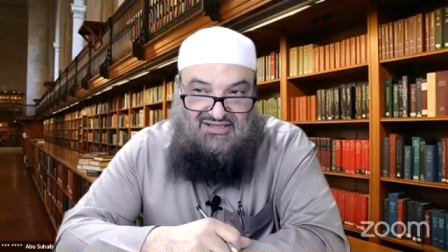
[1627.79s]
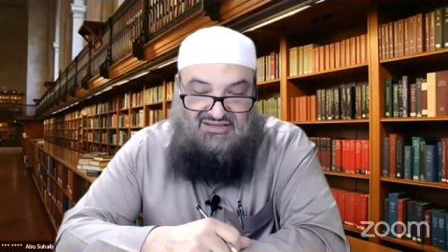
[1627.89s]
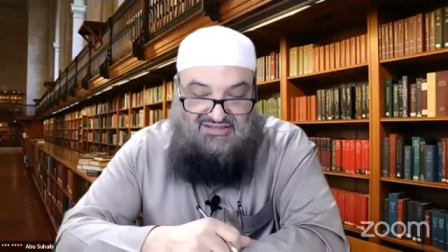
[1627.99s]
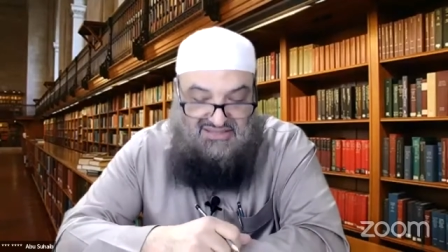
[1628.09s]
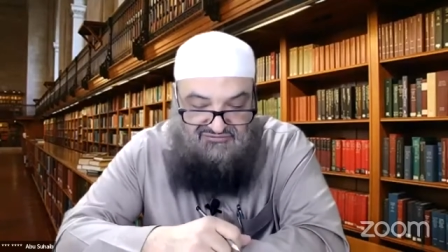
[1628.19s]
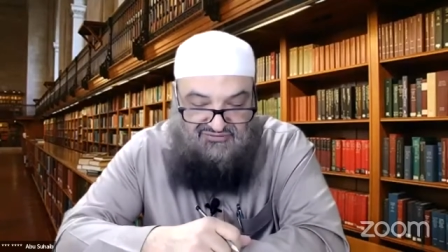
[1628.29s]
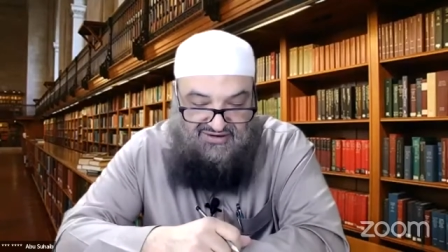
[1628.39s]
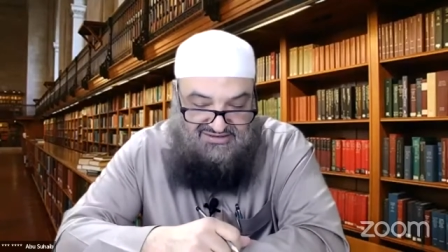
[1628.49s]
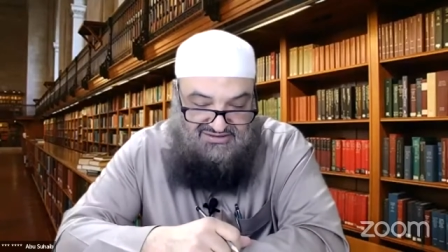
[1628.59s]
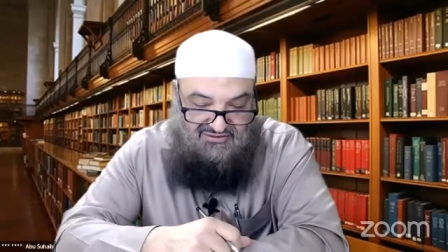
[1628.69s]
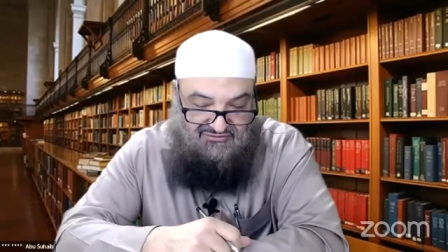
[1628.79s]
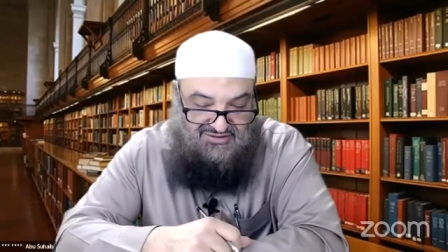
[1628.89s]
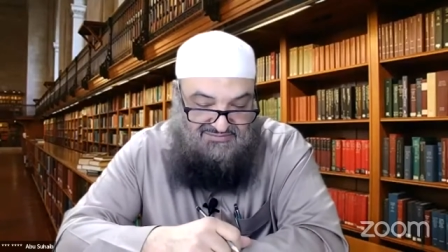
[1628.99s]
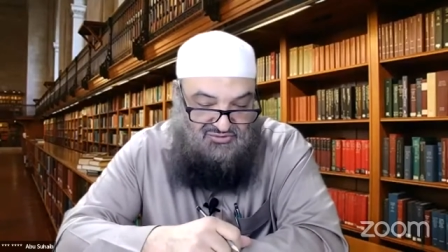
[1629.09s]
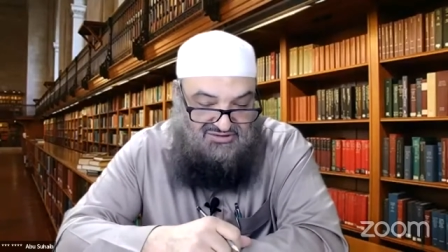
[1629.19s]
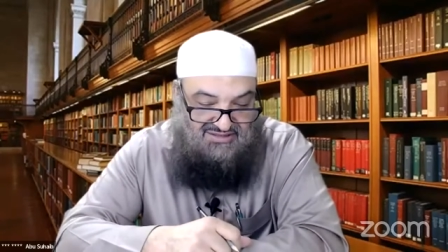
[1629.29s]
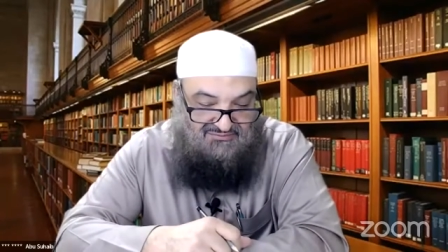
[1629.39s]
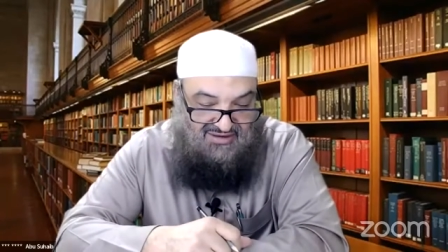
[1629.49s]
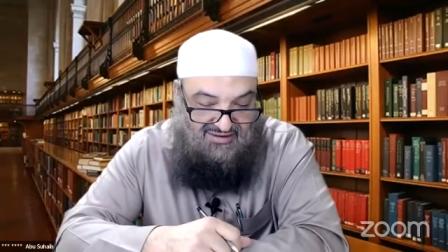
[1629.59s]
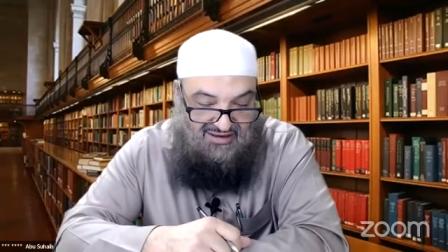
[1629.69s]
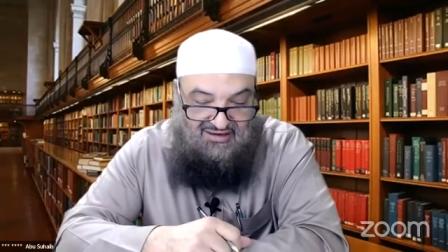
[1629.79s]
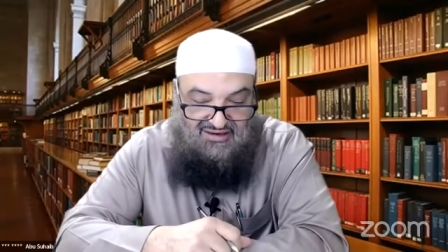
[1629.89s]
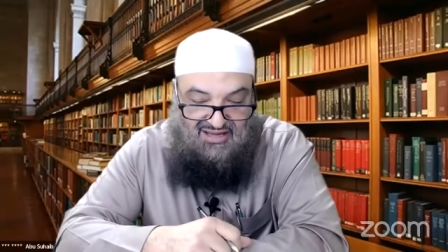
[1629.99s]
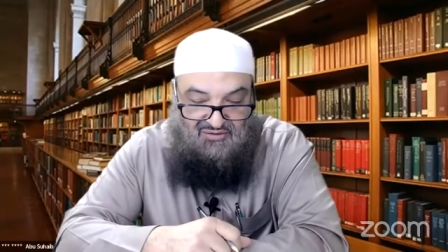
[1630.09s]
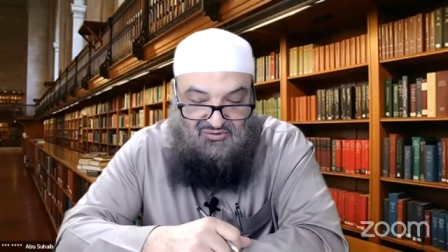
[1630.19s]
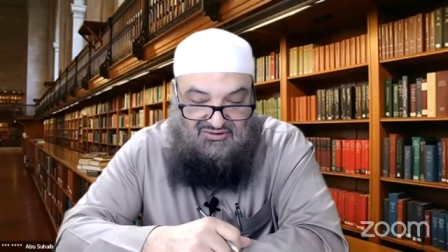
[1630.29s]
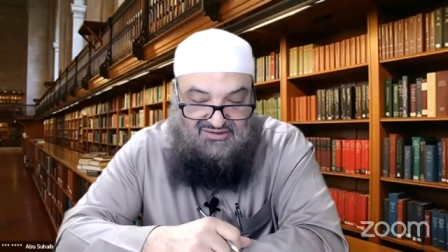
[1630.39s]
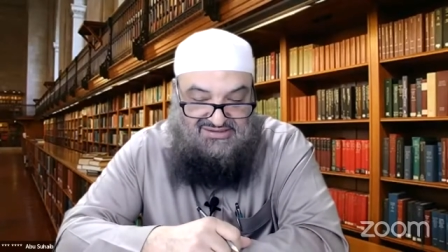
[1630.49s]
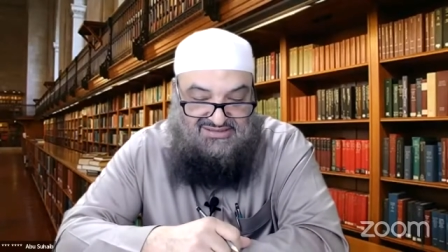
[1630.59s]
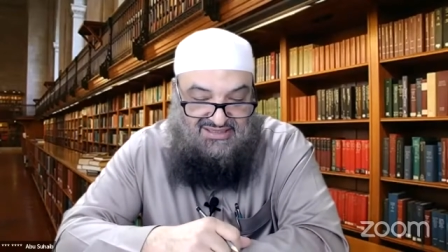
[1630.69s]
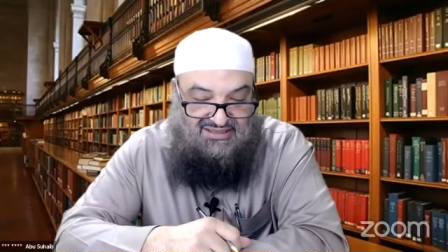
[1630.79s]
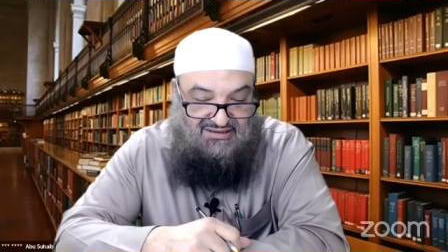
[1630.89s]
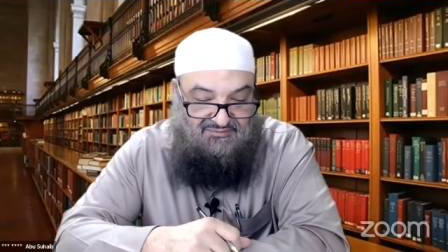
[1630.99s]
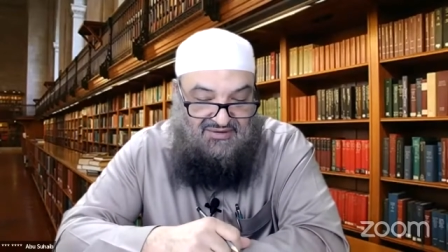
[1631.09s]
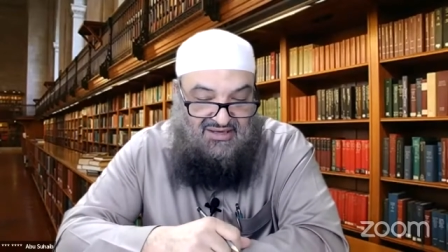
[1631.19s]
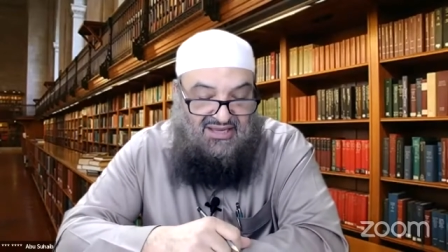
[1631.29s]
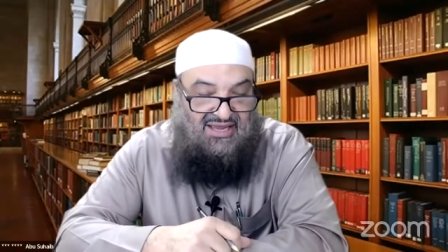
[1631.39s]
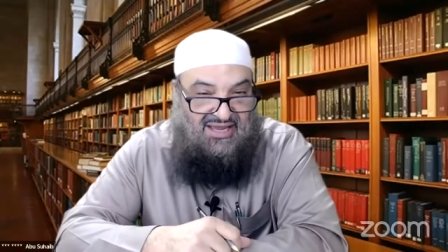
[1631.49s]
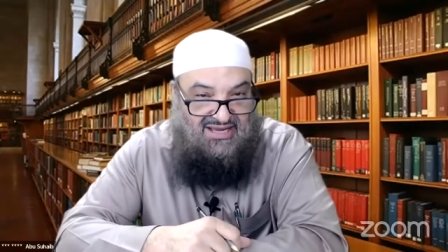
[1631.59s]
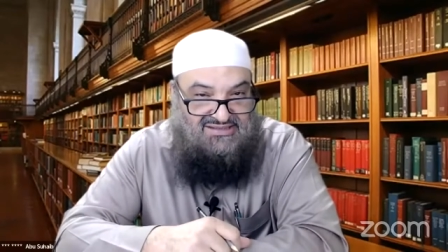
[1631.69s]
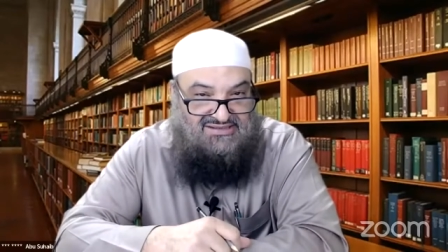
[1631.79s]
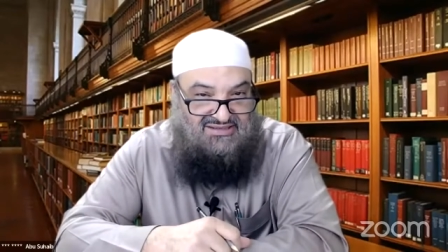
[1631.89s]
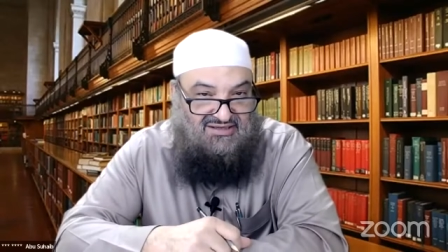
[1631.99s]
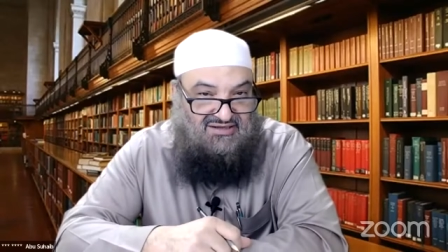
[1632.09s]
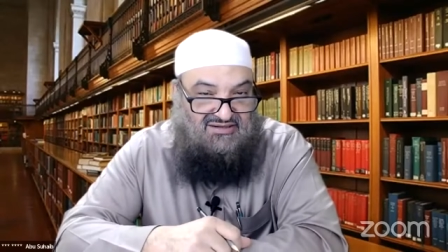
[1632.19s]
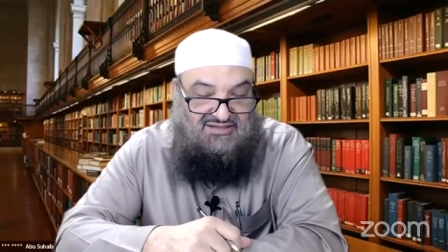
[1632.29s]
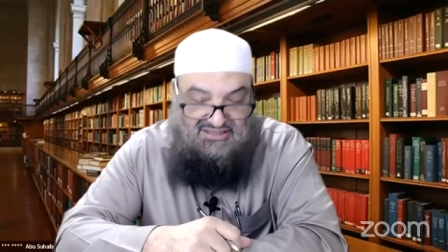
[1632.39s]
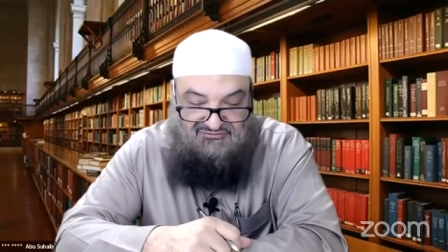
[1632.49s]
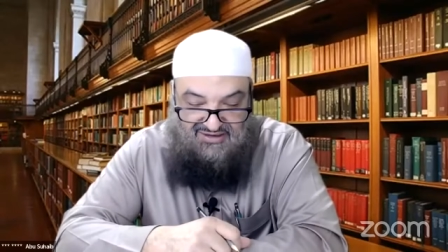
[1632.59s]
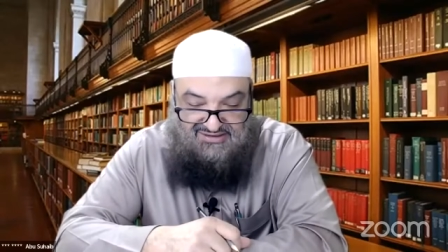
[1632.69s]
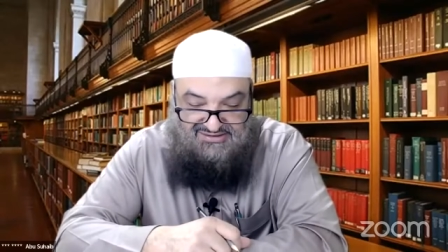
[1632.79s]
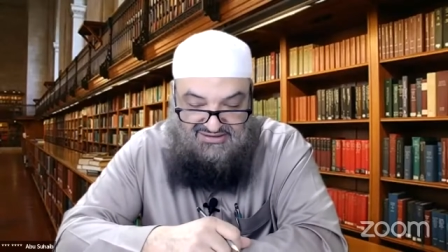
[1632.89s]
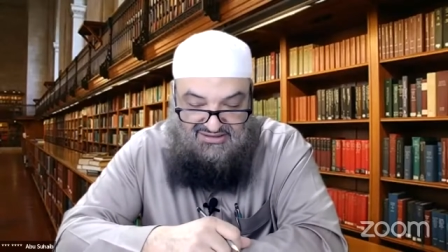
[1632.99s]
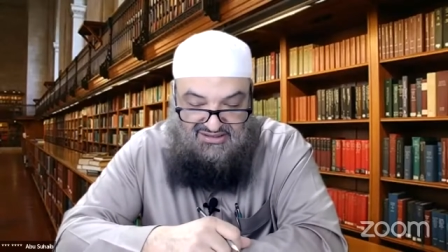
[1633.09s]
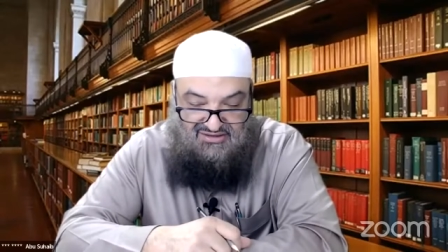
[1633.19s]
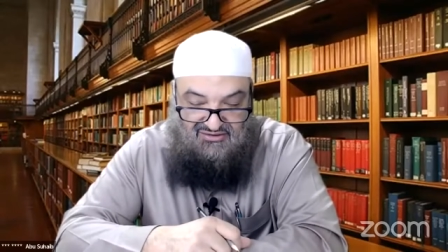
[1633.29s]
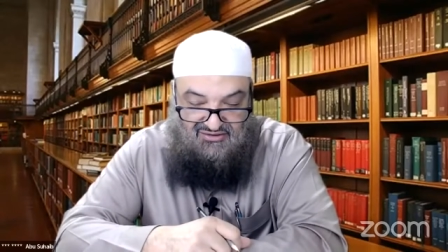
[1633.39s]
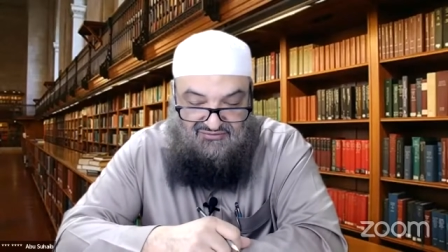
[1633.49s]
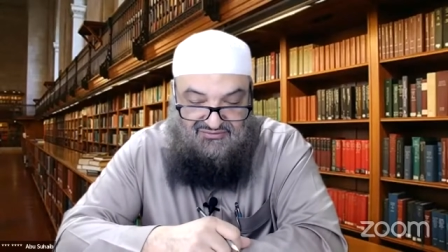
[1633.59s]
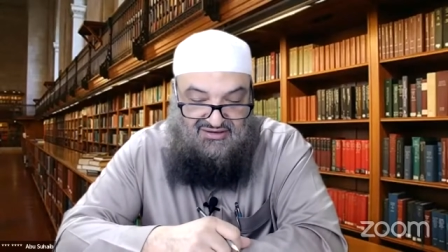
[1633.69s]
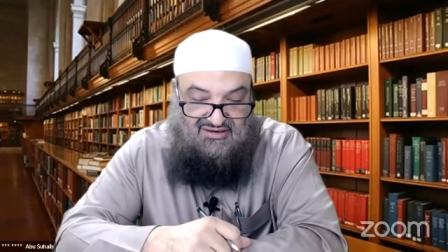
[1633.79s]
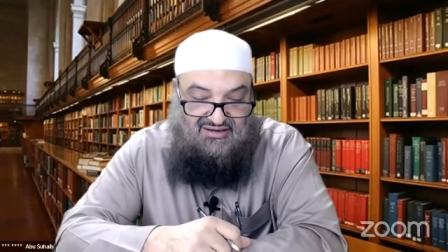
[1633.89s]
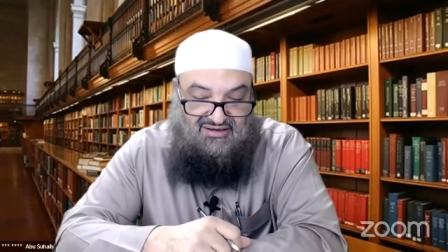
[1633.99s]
the defects of his Muslim brother, Allah will conceal his defects on